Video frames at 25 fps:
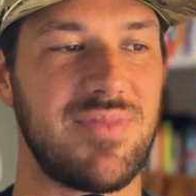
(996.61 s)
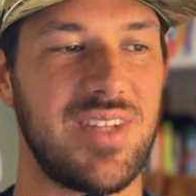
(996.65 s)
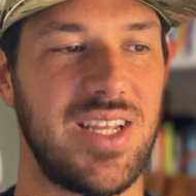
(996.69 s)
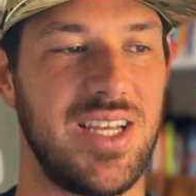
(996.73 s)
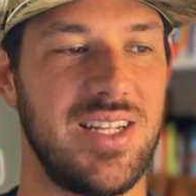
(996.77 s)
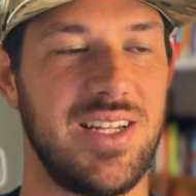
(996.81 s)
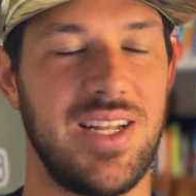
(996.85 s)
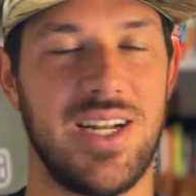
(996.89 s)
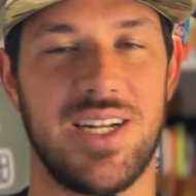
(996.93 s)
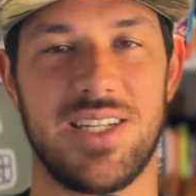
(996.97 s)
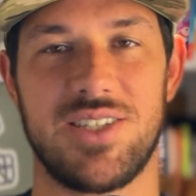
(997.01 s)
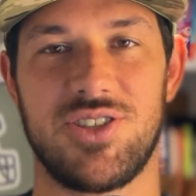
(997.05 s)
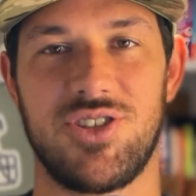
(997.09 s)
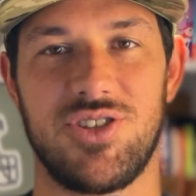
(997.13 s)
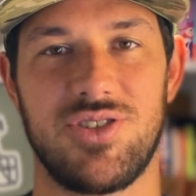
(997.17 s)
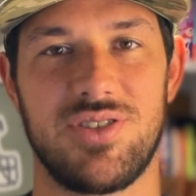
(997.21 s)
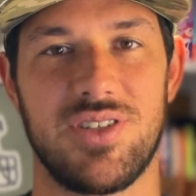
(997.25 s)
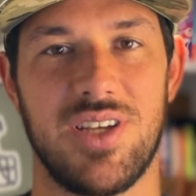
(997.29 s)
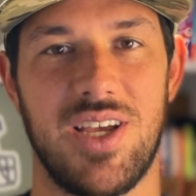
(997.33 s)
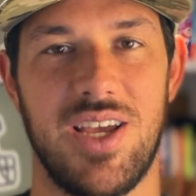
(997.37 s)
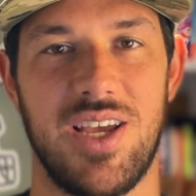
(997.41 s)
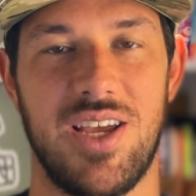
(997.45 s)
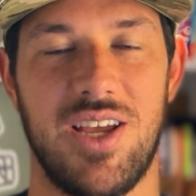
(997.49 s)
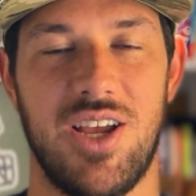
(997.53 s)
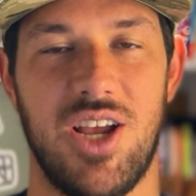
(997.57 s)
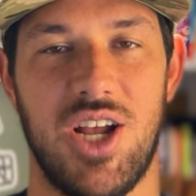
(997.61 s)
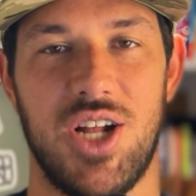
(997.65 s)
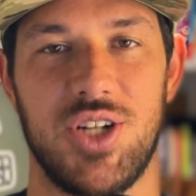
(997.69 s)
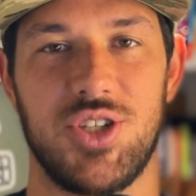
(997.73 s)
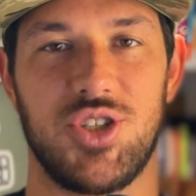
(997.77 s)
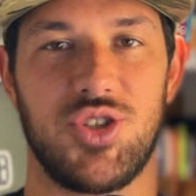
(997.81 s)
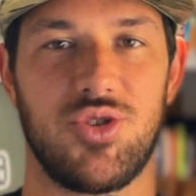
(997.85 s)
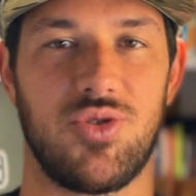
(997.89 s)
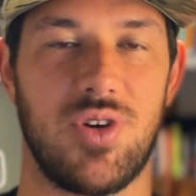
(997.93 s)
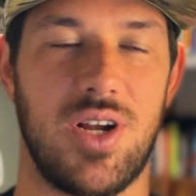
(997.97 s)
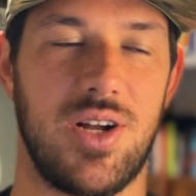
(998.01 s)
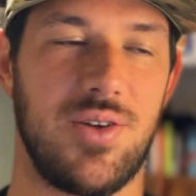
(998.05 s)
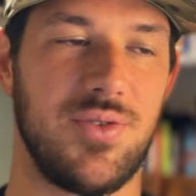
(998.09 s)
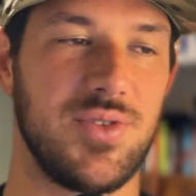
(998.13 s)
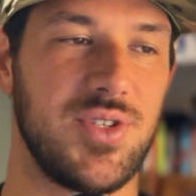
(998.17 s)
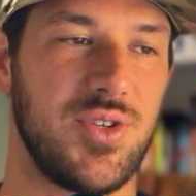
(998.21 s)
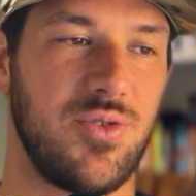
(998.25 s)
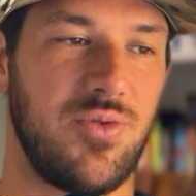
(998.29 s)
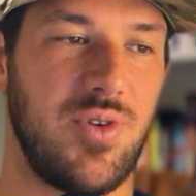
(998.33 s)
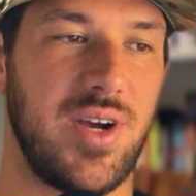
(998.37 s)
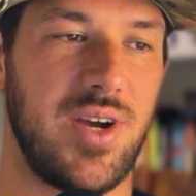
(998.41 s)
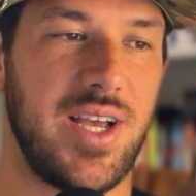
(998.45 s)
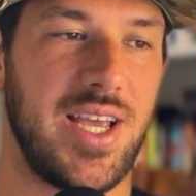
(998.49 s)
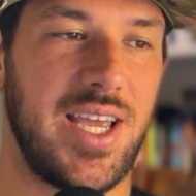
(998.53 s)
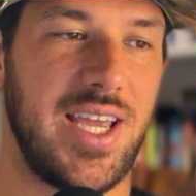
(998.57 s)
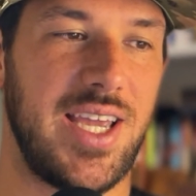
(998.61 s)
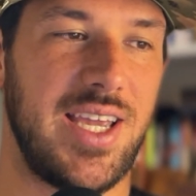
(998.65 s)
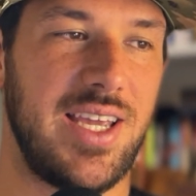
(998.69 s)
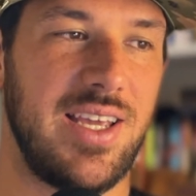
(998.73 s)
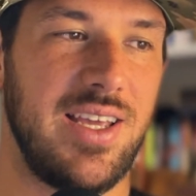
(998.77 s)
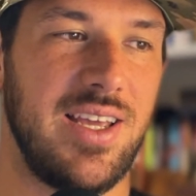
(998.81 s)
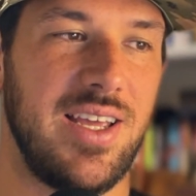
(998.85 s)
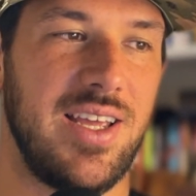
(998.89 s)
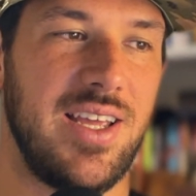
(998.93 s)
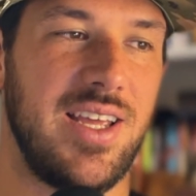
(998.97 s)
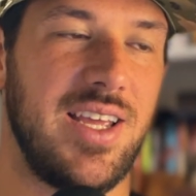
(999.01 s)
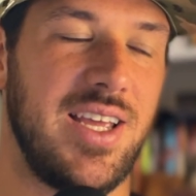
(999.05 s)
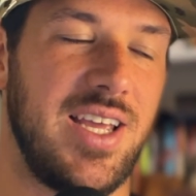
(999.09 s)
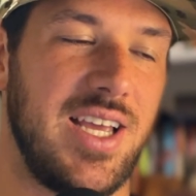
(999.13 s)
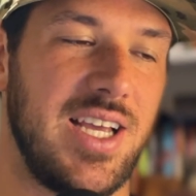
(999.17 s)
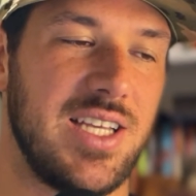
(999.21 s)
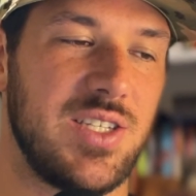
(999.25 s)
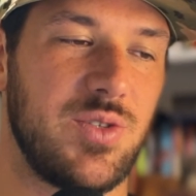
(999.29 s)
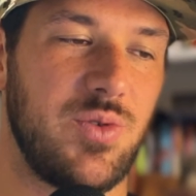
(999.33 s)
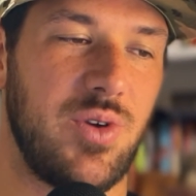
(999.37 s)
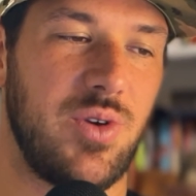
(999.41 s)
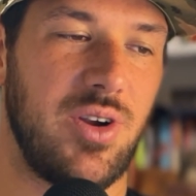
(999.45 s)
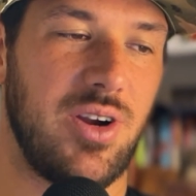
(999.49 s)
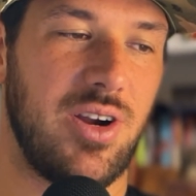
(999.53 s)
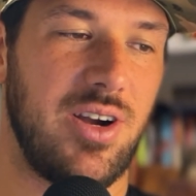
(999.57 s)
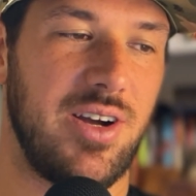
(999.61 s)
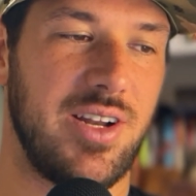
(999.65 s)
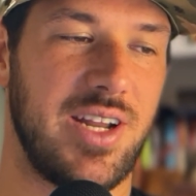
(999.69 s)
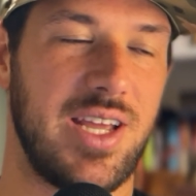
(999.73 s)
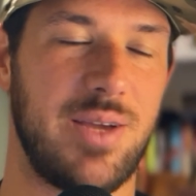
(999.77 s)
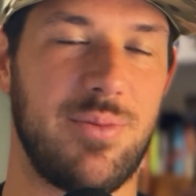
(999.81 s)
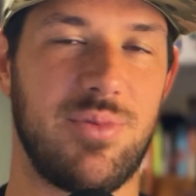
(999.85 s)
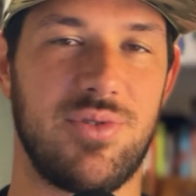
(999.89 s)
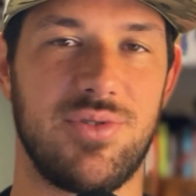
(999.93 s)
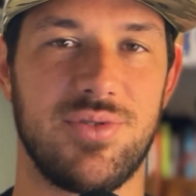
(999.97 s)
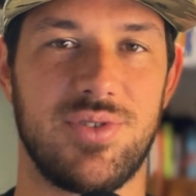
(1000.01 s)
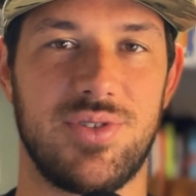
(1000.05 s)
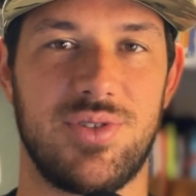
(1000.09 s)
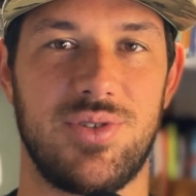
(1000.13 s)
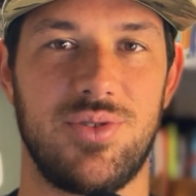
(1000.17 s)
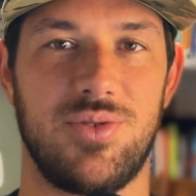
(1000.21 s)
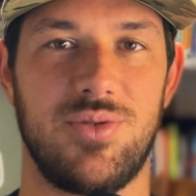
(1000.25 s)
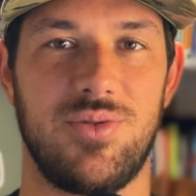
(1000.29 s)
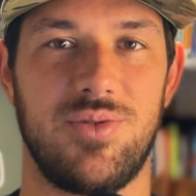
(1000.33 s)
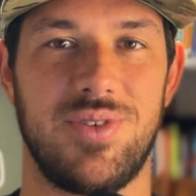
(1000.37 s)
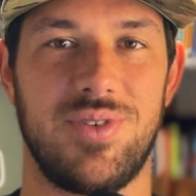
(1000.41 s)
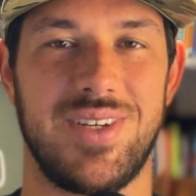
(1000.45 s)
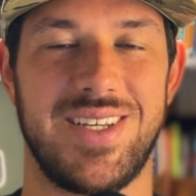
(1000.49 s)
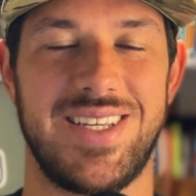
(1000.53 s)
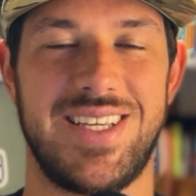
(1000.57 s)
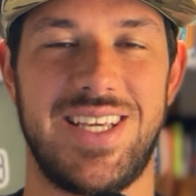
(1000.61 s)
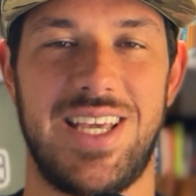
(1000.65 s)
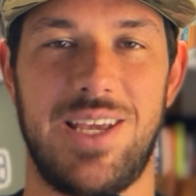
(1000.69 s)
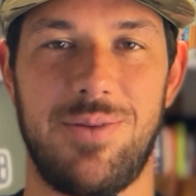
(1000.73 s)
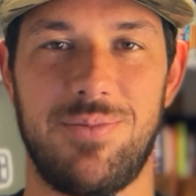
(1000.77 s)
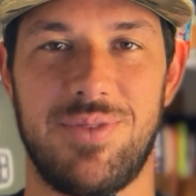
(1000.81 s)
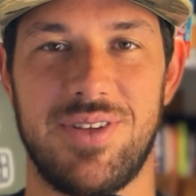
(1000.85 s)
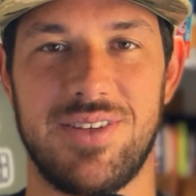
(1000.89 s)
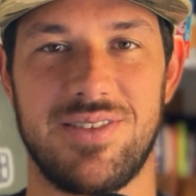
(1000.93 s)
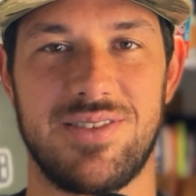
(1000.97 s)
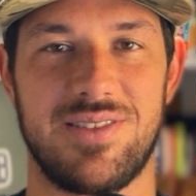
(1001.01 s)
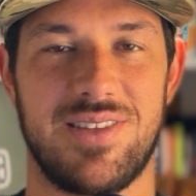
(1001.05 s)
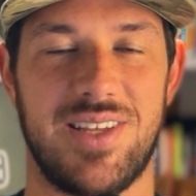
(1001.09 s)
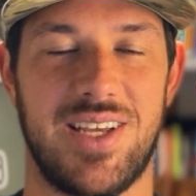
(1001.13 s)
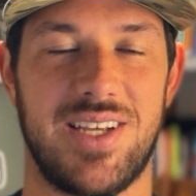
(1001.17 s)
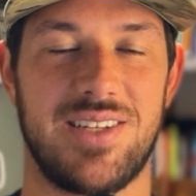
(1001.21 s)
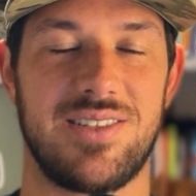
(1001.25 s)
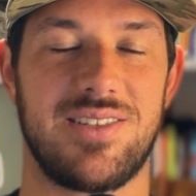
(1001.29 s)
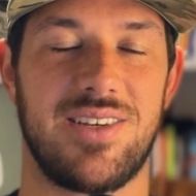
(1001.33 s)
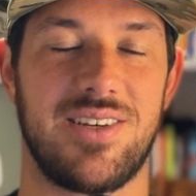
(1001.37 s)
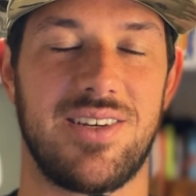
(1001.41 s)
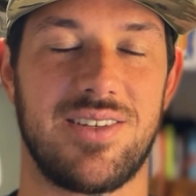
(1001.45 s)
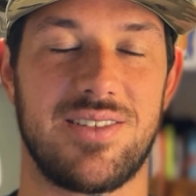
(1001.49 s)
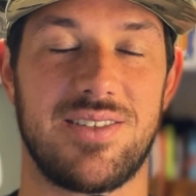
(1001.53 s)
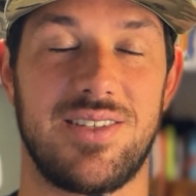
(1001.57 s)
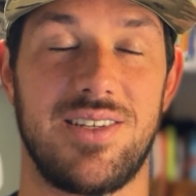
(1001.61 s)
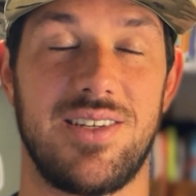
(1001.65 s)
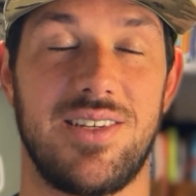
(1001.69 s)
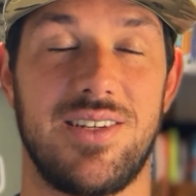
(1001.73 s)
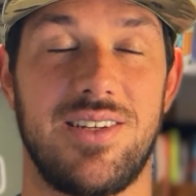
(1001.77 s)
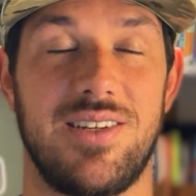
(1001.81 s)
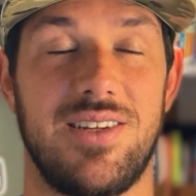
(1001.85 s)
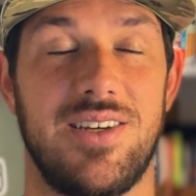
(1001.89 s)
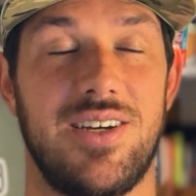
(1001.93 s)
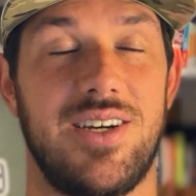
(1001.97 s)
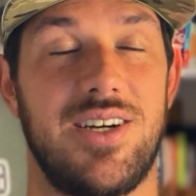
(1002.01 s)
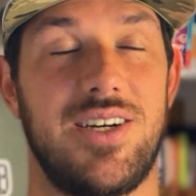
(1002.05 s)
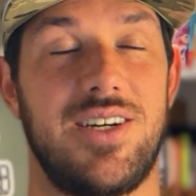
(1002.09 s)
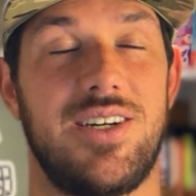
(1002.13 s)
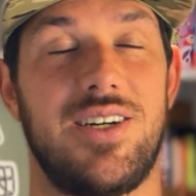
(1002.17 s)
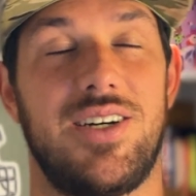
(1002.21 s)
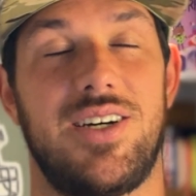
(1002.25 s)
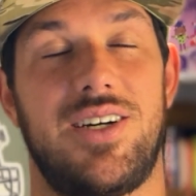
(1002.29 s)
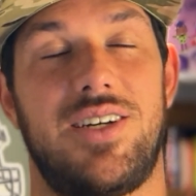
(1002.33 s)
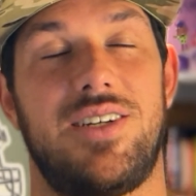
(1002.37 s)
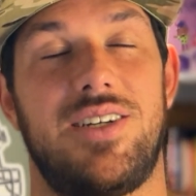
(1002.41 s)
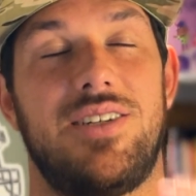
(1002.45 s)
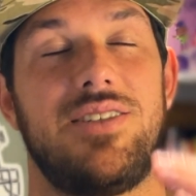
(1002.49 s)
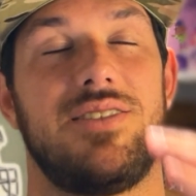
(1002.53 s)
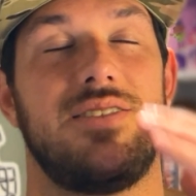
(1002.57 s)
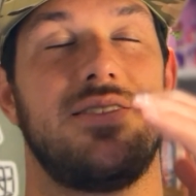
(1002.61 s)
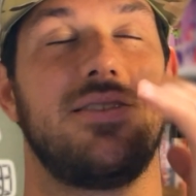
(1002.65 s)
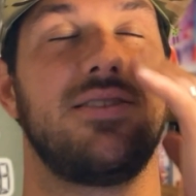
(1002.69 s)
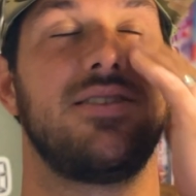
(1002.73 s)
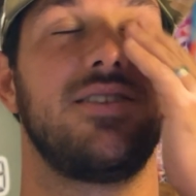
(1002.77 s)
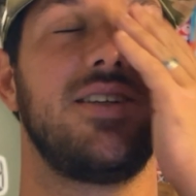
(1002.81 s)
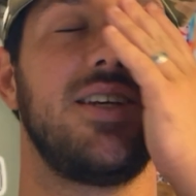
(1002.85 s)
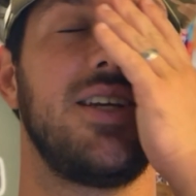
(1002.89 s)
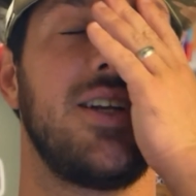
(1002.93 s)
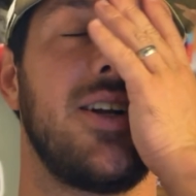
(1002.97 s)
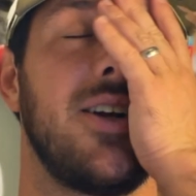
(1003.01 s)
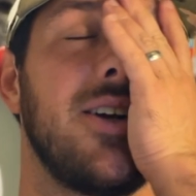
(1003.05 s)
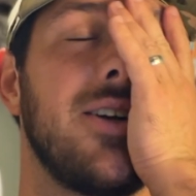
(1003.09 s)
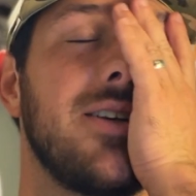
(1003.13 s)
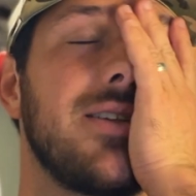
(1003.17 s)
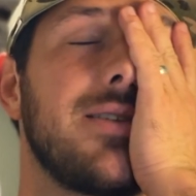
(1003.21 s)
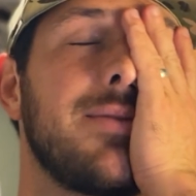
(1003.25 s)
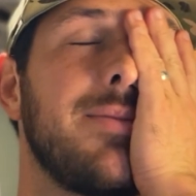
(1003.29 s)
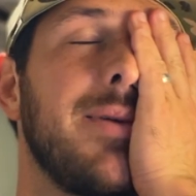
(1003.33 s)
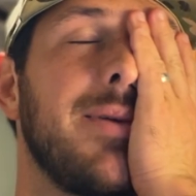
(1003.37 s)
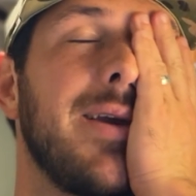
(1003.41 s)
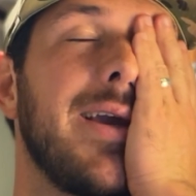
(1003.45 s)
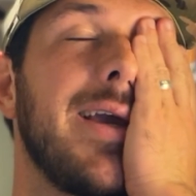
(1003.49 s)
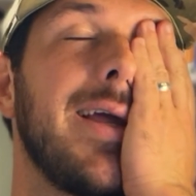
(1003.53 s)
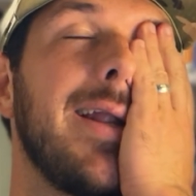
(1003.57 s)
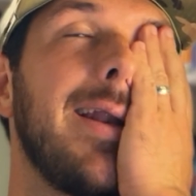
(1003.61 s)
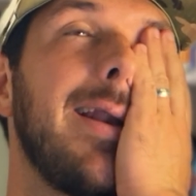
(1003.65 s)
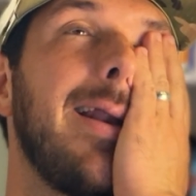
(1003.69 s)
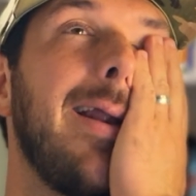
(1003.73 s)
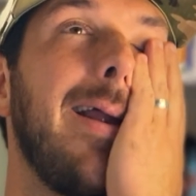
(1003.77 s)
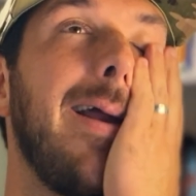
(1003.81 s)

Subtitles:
and then it just trails away as we are unable to keep this thing tucked in. Oh, it hurts, man.